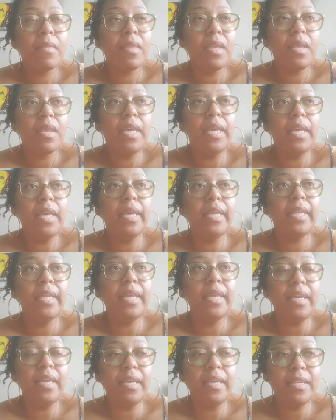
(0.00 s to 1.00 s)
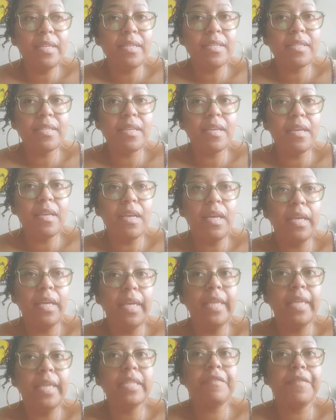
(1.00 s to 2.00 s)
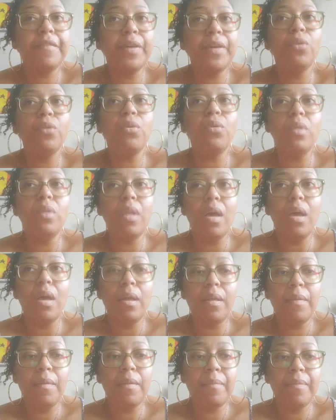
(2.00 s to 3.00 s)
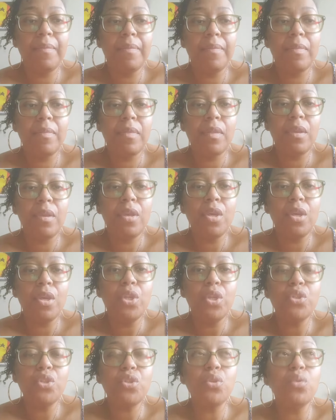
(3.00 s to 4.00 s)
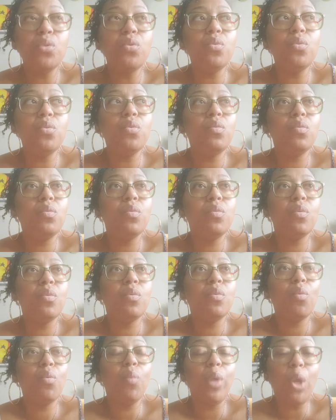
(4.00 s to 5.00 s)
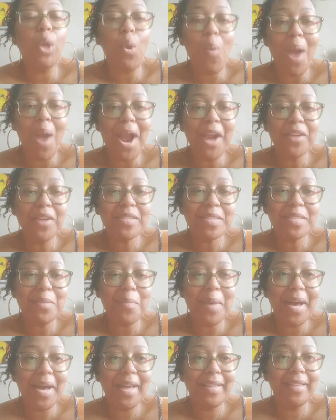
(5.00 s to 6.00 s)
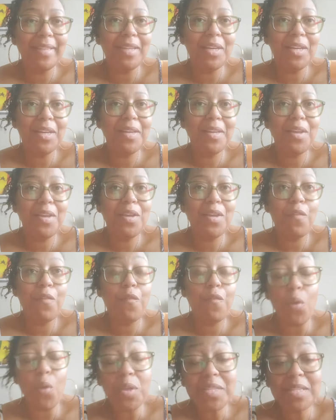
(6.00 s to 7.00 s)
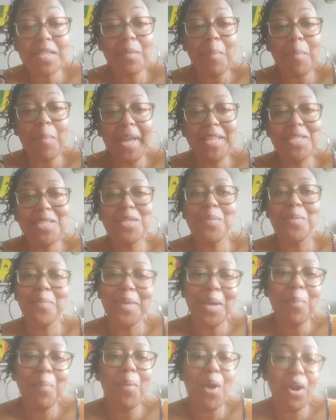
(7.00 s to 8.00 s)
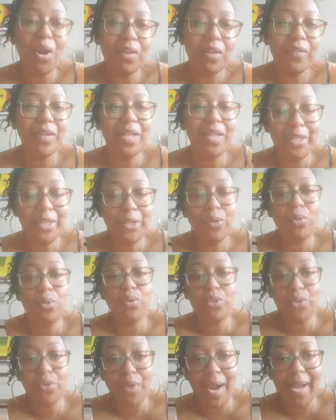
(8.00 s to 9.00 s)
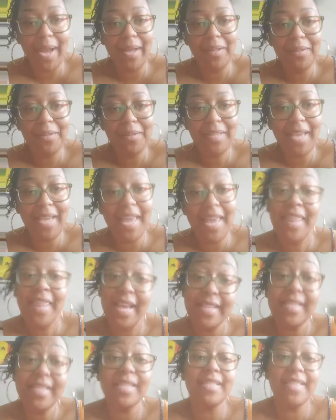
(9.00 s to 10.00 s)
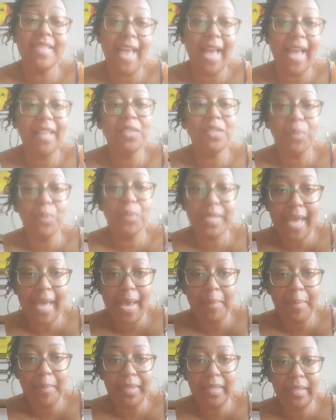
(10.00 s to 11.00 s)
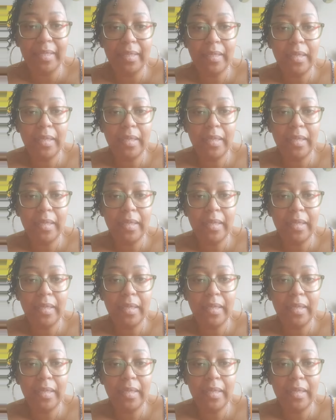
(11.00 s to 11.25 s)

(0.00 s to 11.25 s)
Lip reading: It is against federal law to require somebody, force somebody to be a part of a clinical trial. And that's exactly what's happening.